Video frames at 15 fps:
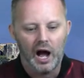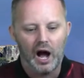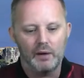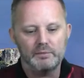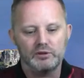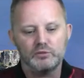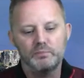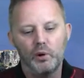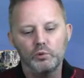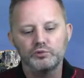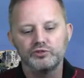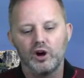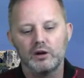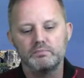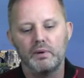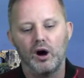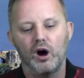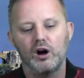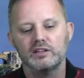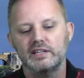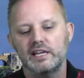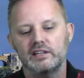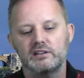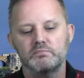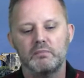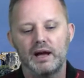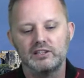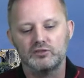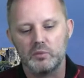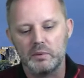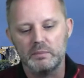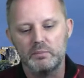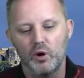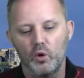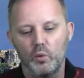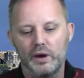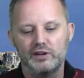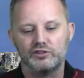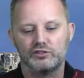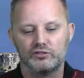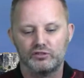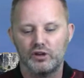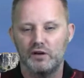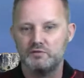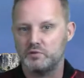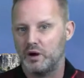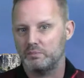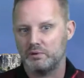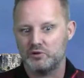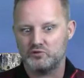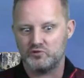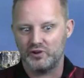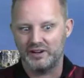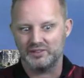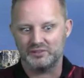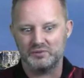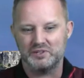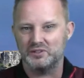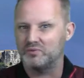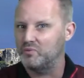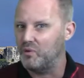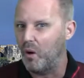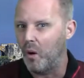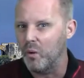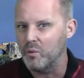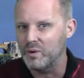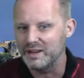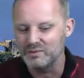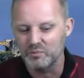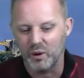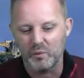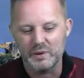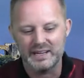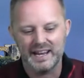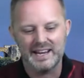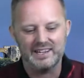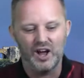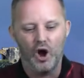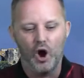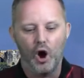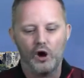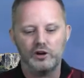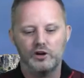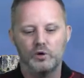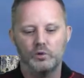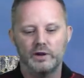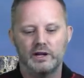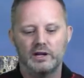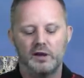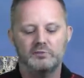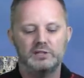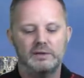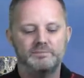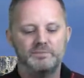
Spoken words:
And there's a poolside bar near the main swimming pool, which serves you up drinks, which is what we need on an all inclusive.